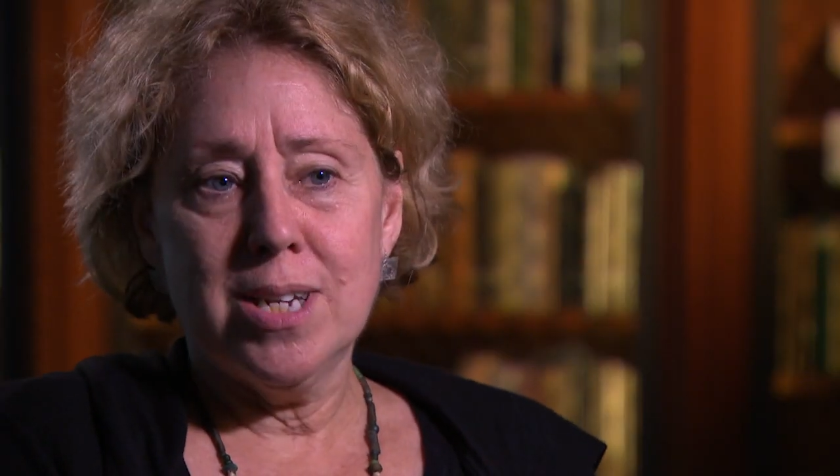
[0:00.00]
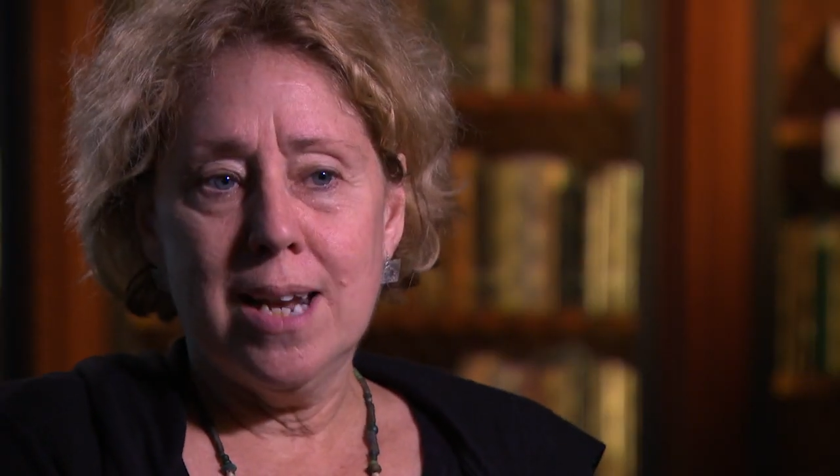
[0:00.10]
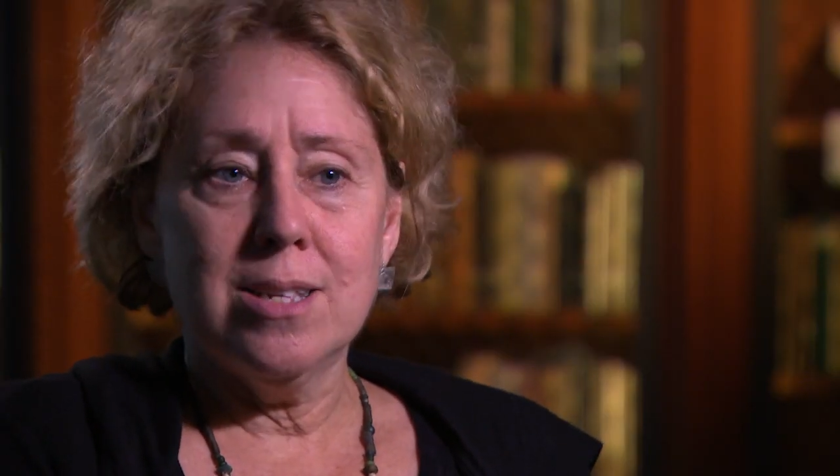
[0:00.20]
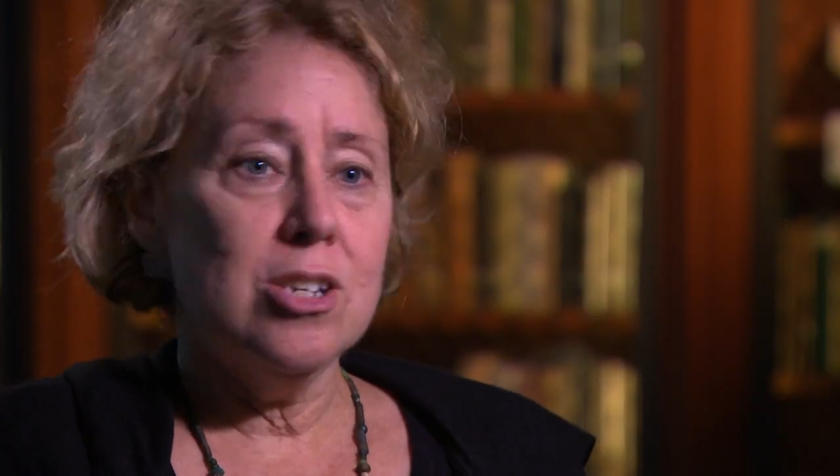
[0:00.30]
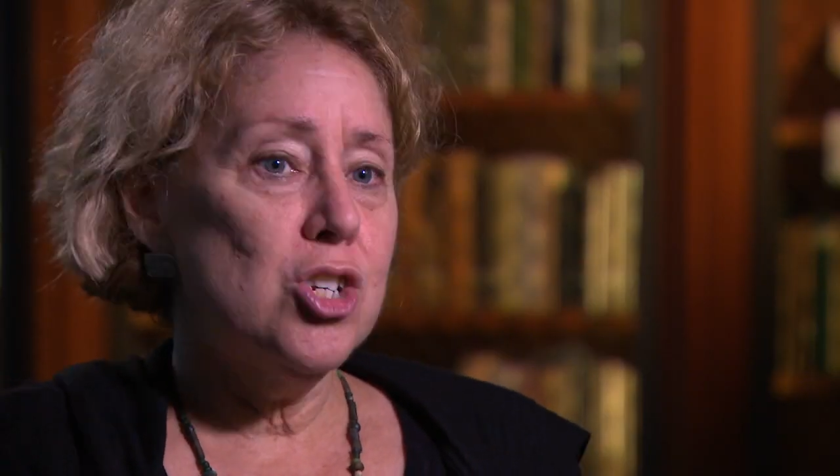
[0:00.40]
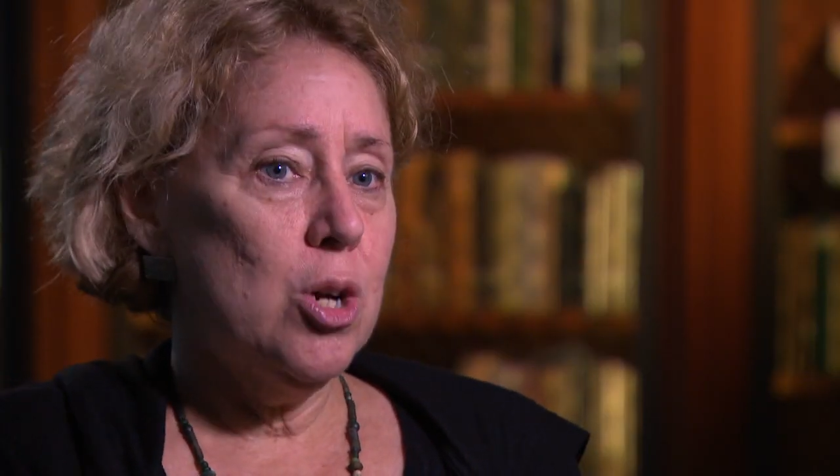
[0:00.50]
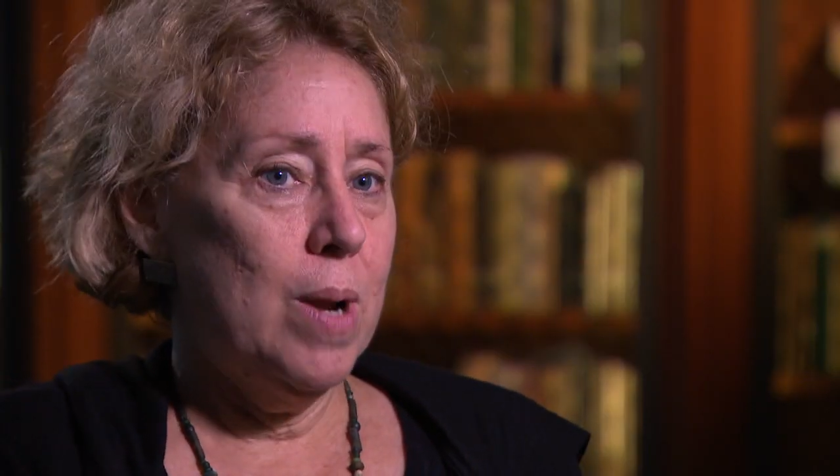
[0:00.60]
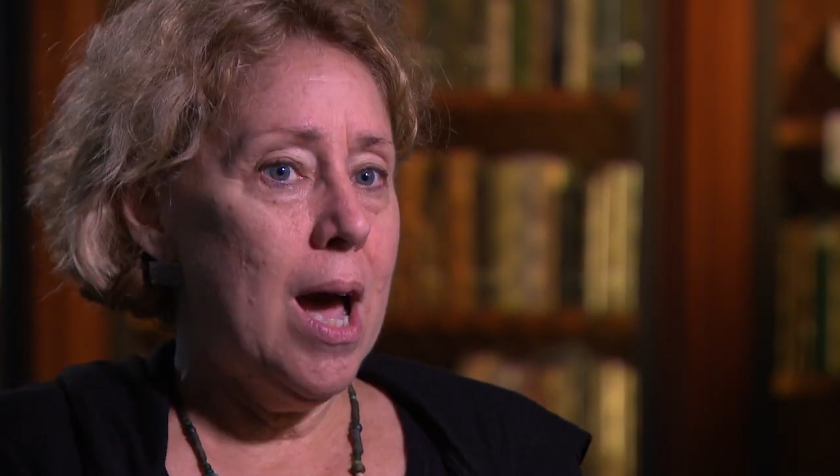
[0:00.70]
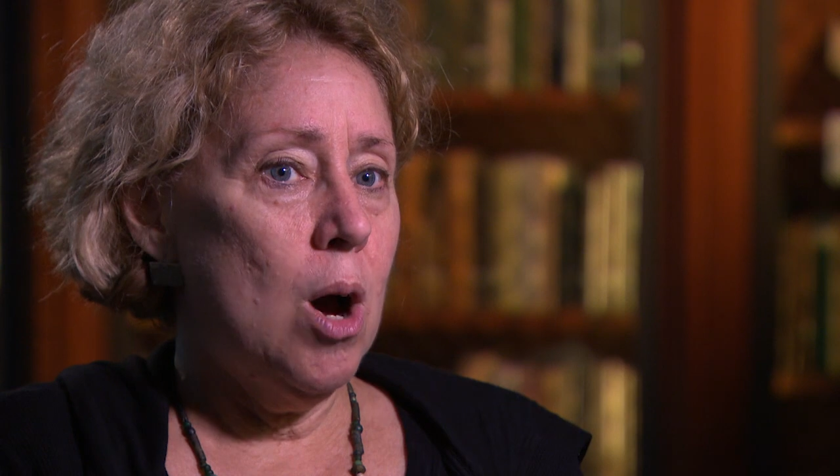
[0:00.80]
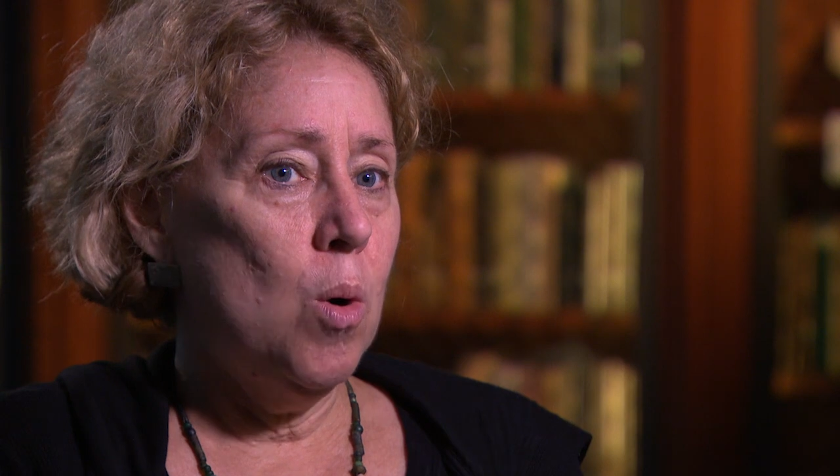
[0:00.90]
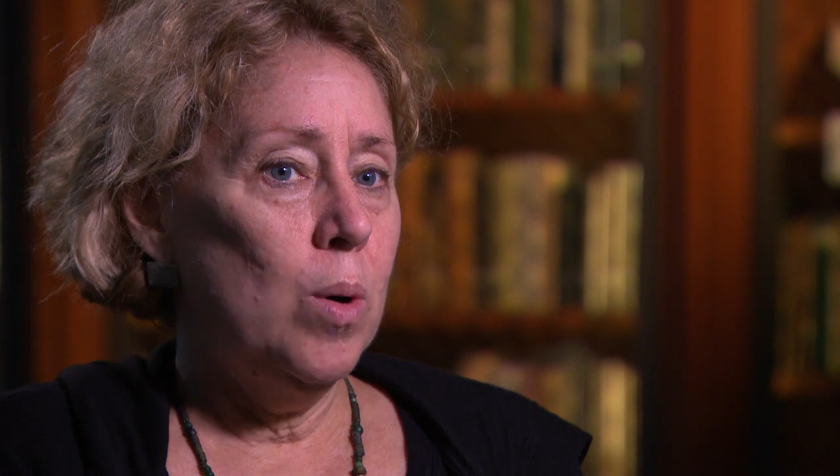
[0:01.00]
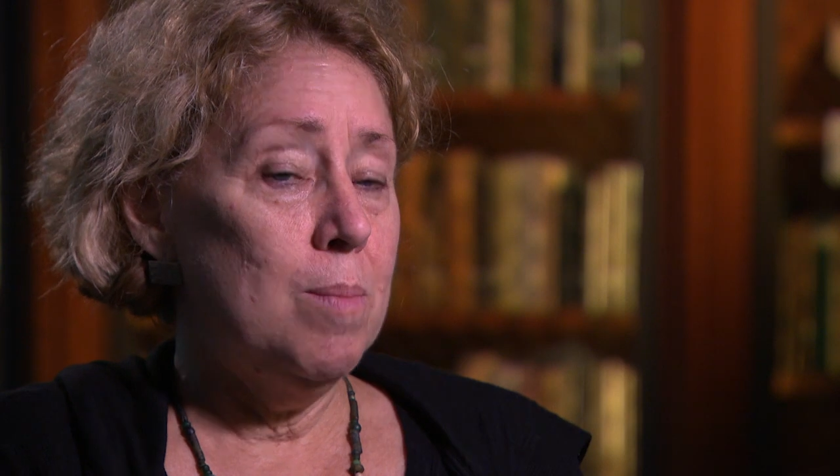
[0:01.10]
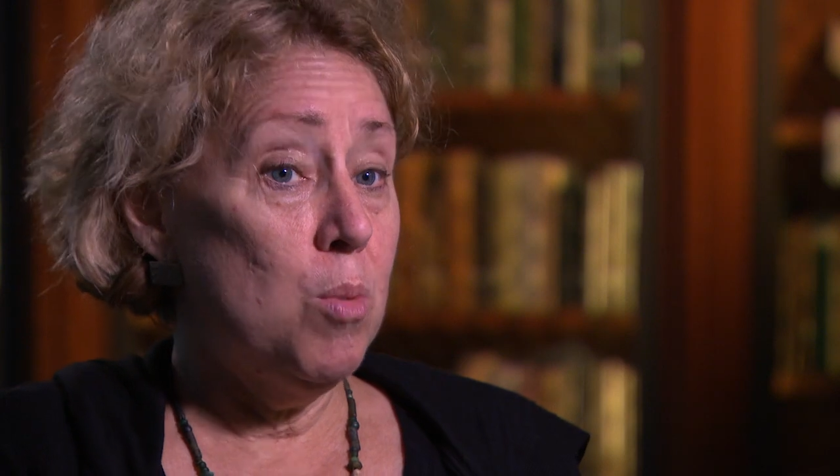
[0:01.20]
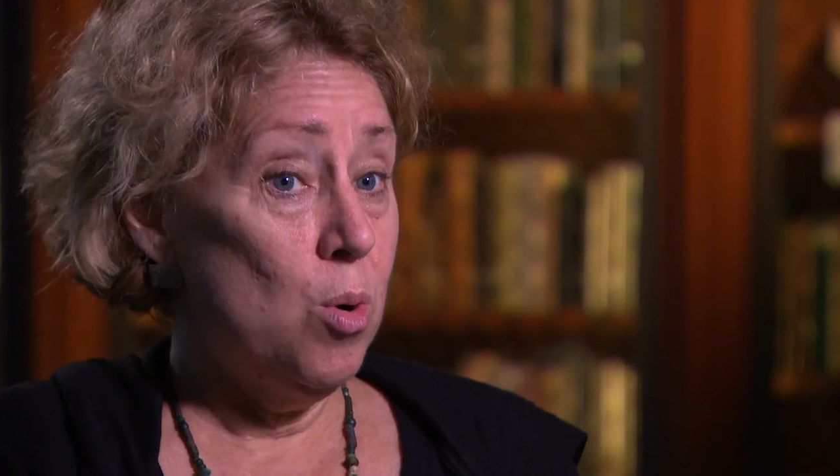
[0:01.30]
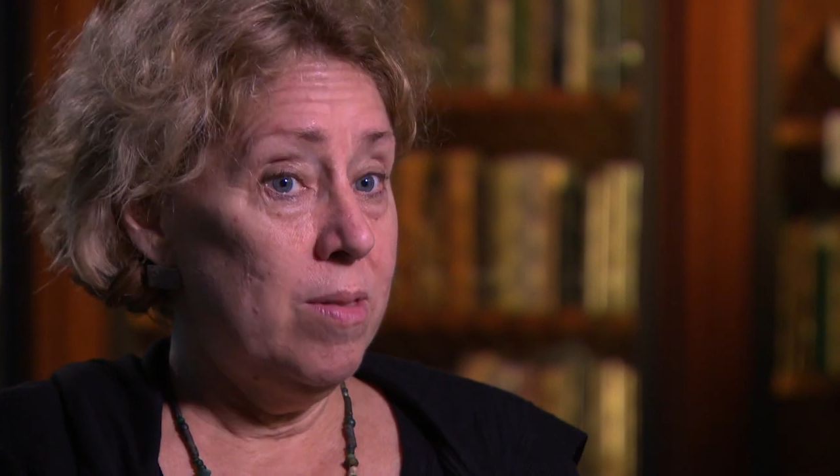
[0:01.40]
status and showed how
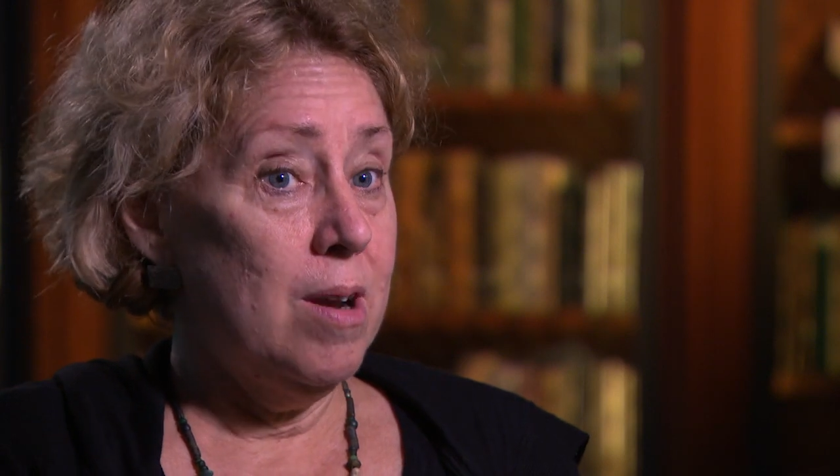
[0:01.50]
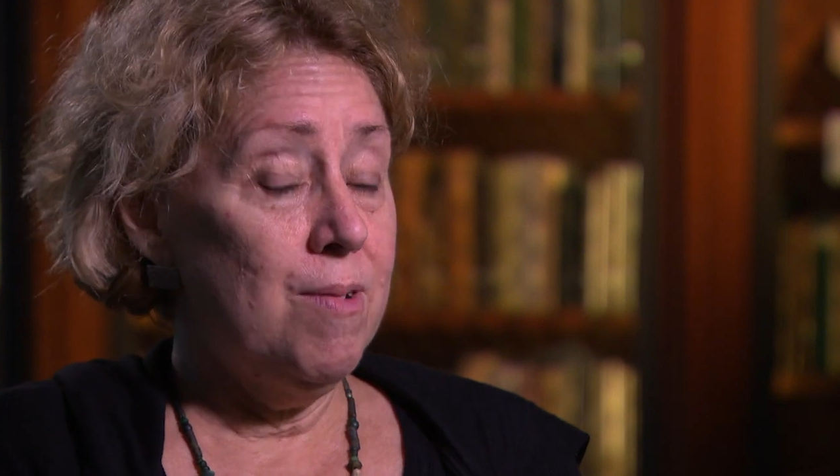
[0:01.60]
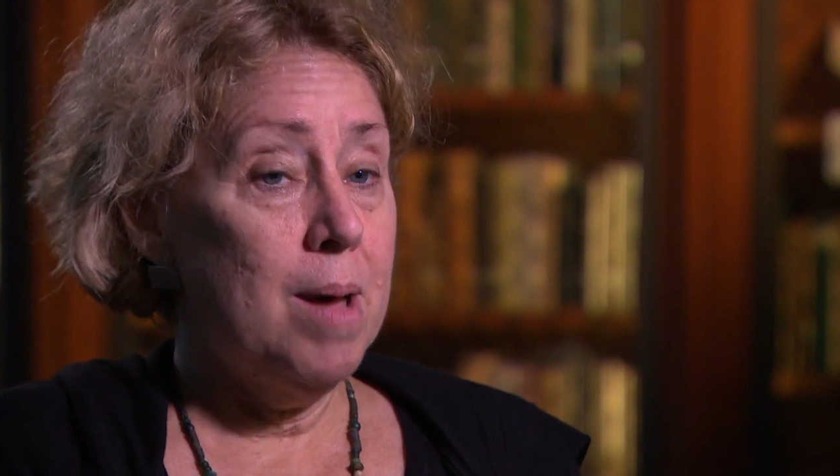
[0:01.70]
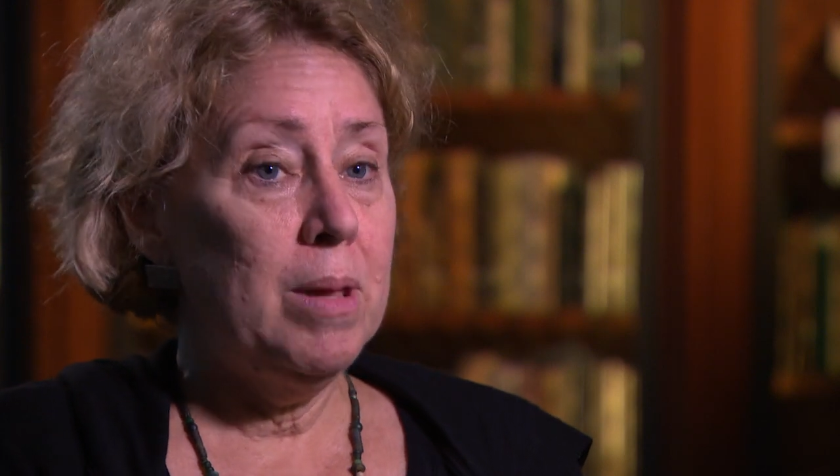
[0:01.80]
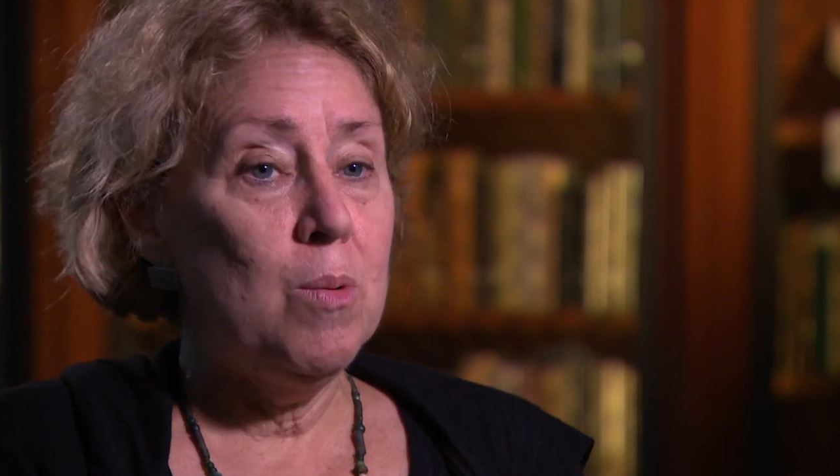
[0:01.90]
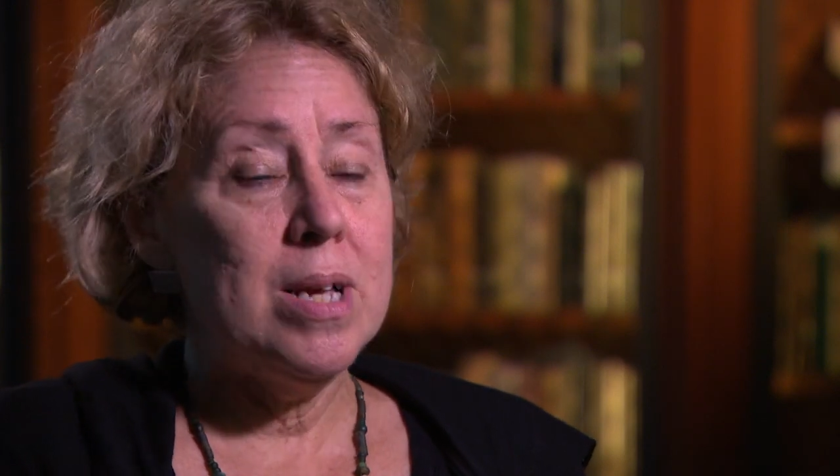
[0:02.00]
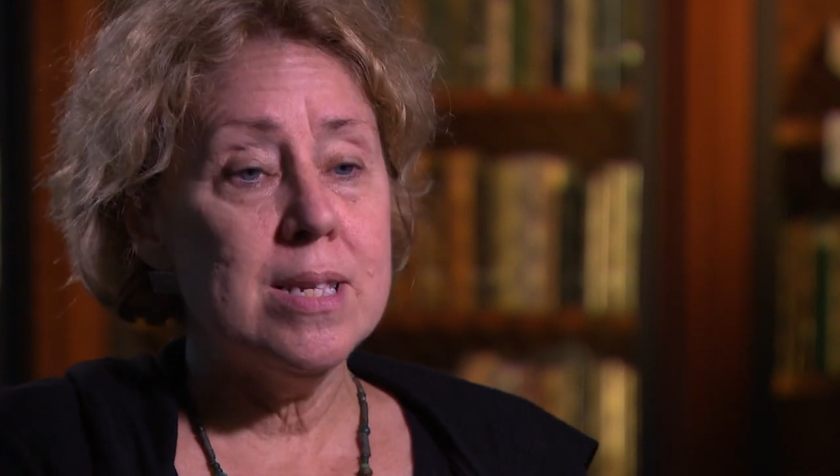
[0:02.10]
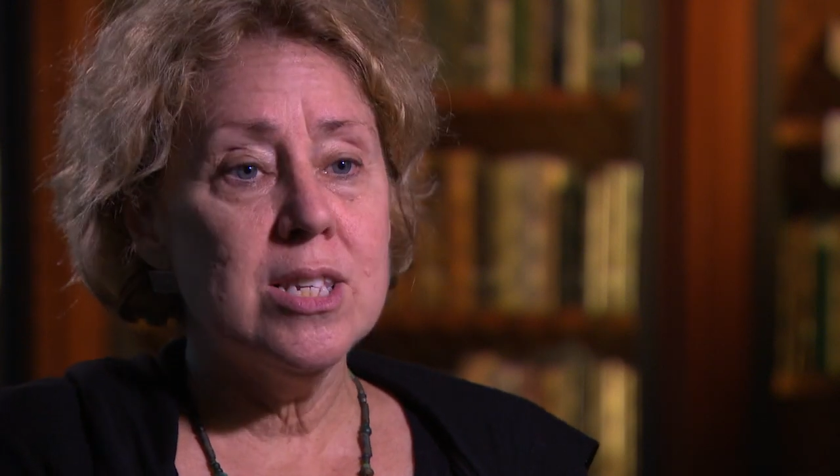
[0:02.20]
important their family was.